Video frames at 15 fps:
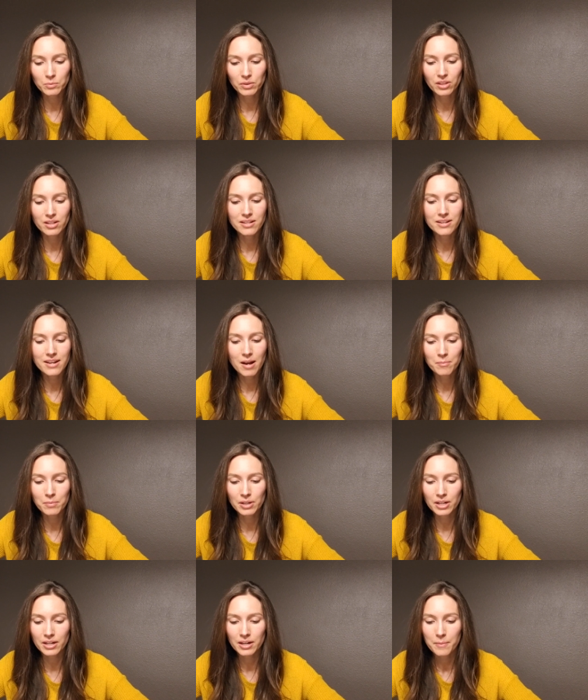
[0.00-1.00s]
with a
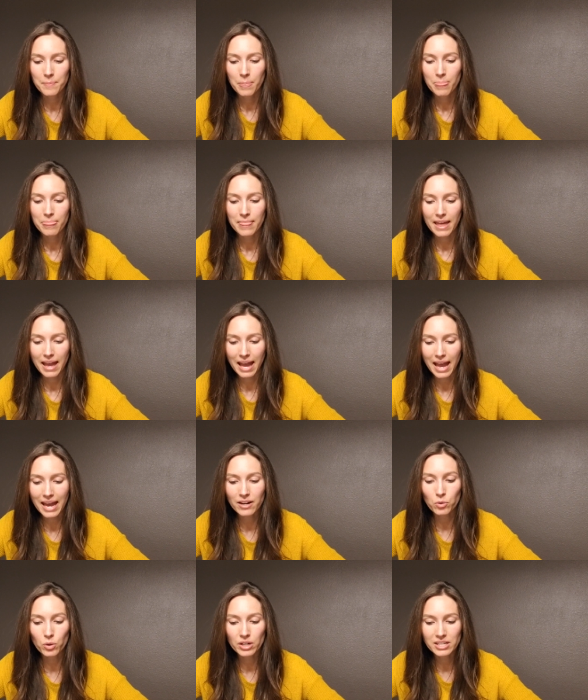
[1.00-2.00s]
number
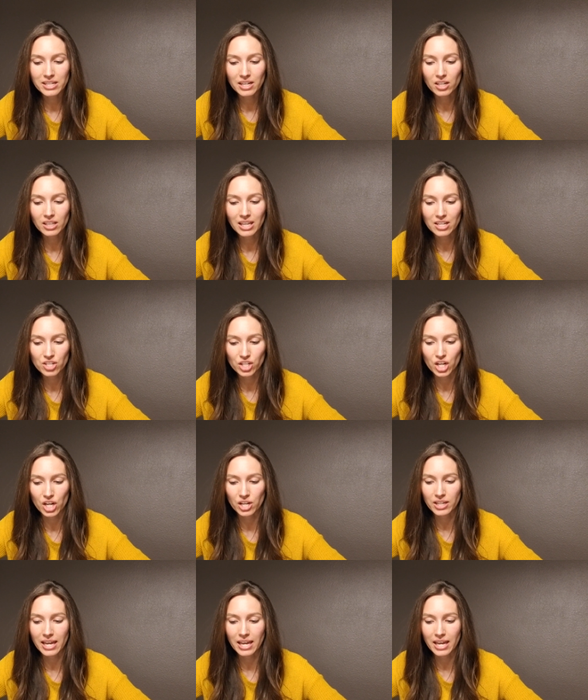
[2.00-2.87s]
at or near Kinderhook